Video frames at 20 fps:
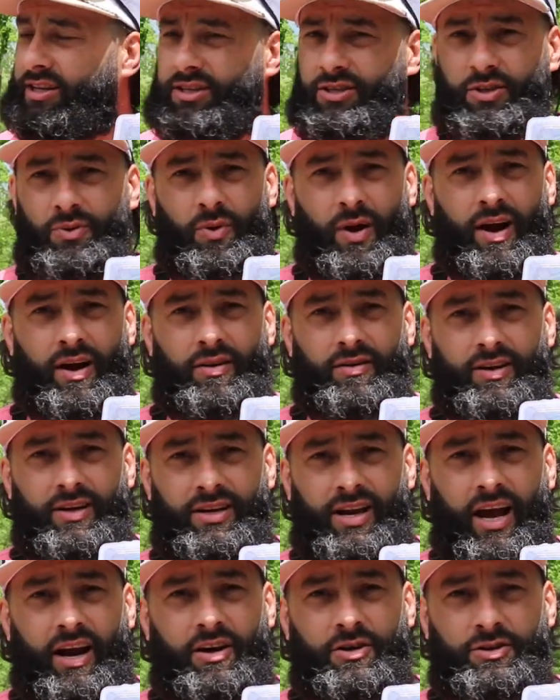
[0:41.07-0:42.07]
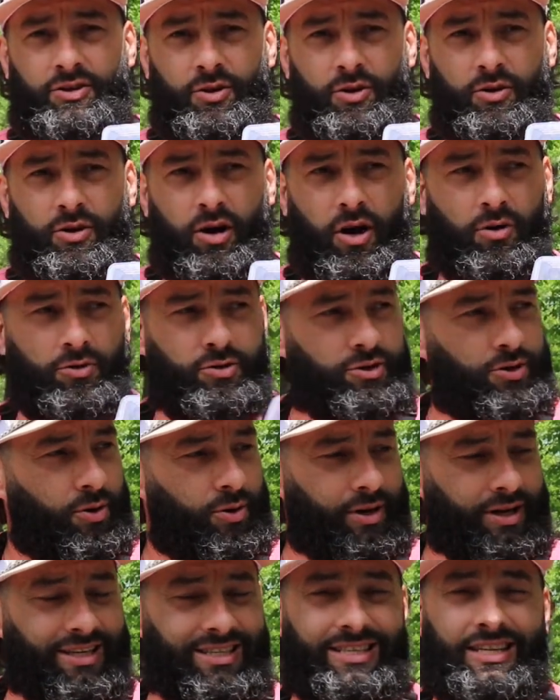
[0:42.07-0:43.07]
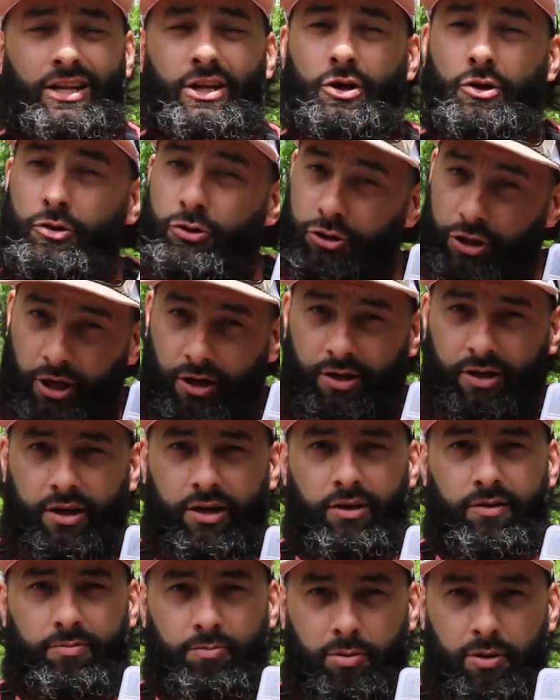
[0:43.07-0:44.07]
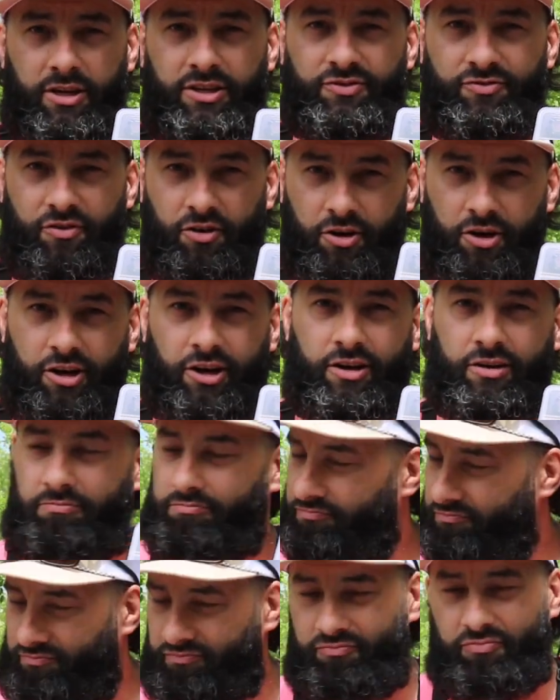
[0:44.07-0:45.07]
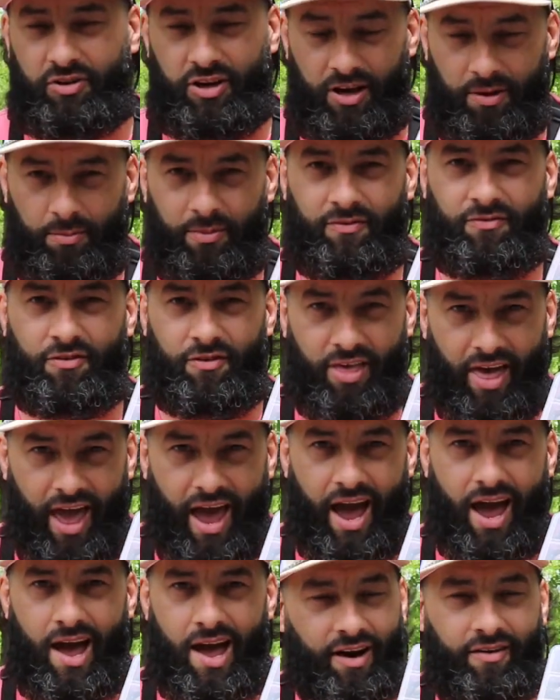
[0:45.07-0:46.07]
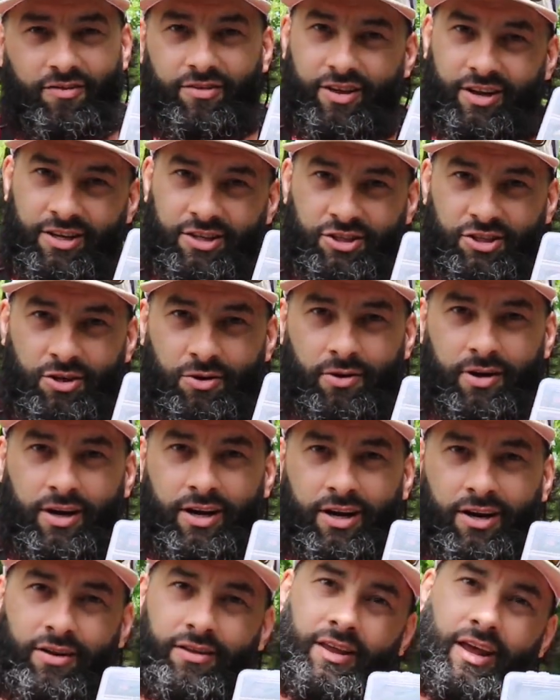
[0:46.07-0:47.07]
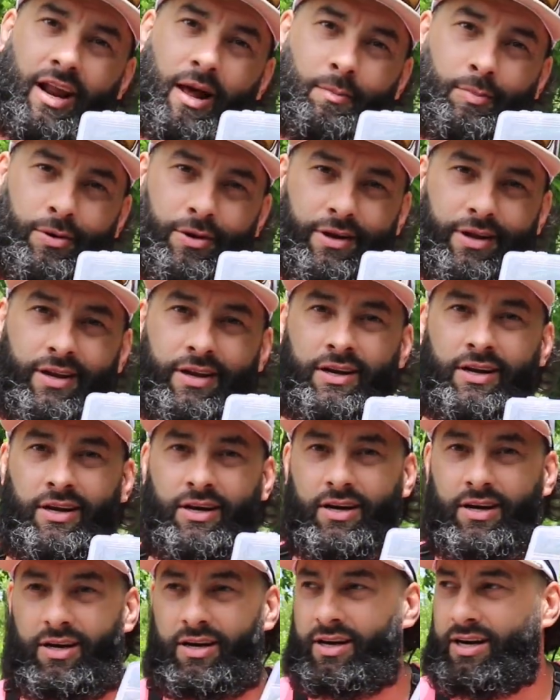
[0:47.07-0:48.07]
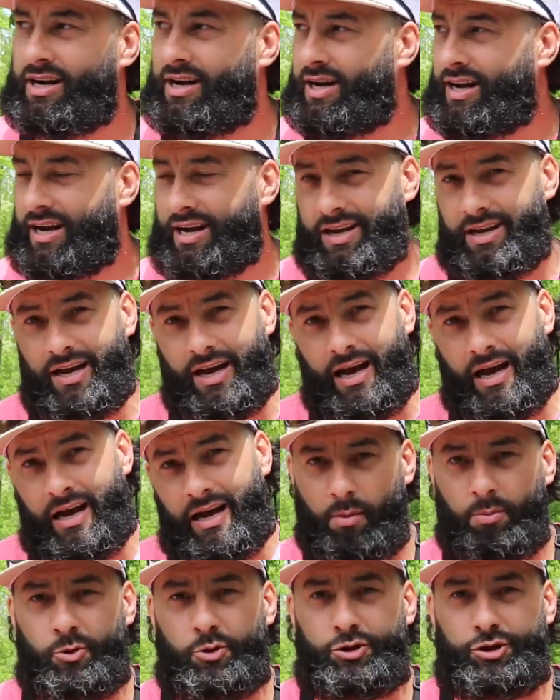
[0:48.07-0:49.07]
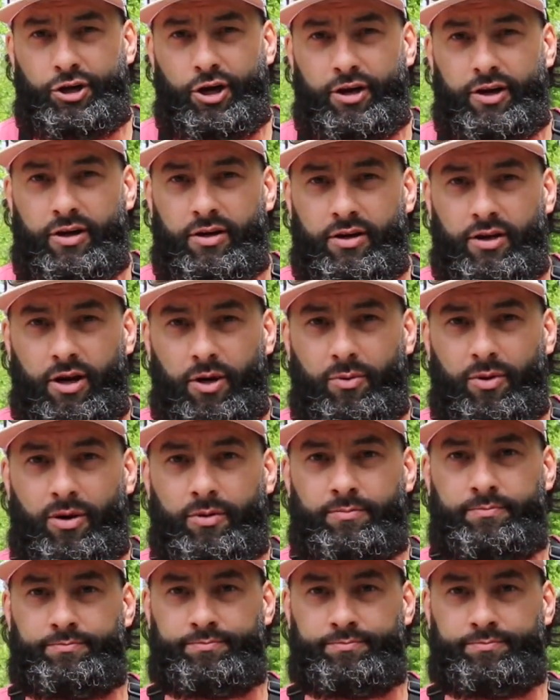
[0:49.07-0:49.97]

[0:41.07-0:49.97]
this around a day or so ago, so it is a little junky. Please forgive me for that. Everything's still in here that I put in here. And I'm going to show you. Here we go.